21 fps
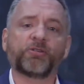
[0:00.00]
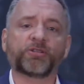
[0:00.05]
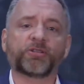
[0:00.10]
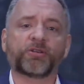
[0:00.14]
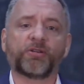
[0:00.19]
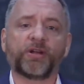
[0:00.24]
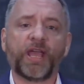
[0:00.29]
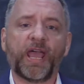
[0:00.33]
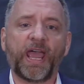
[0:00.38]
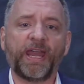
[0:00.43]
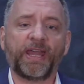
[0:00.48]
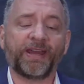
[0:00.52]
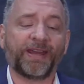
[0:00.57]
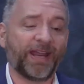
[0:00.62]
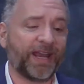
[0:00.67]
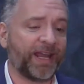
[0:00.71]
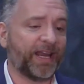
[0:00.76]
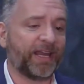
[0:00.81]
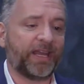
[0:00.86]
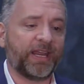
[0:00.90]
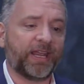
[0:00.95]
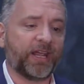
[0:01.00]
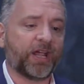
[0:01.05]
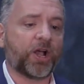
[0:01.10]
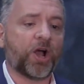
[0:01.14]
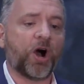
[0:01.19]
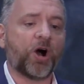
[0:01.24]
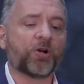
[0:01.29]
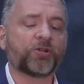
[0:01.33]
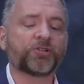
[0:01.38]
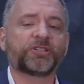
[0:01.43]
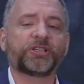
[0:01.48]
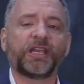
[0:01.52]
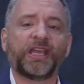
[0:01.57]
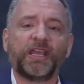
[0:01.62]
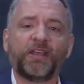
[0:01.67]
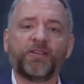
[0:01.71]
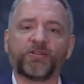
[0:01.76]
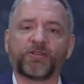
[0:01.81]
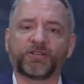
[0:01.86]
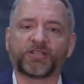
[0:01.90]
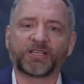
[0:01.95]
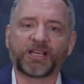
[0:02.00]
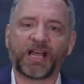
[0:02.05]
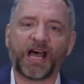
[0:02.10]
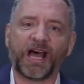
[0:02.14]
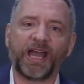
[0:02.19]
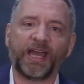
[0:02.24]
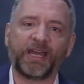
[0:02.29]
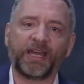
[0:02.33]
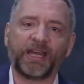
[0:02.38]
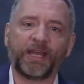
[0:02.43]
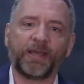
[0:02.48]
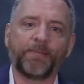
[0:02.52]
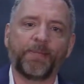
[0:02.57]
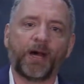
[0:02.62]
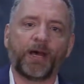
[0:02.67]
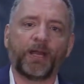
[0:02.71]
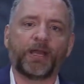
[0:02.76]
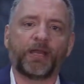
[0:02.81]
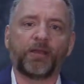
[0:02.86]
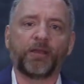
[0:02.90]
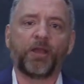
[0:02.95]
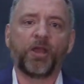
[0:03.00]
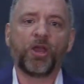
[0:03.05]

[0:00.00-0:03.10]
is created and it didn't cost either side any money.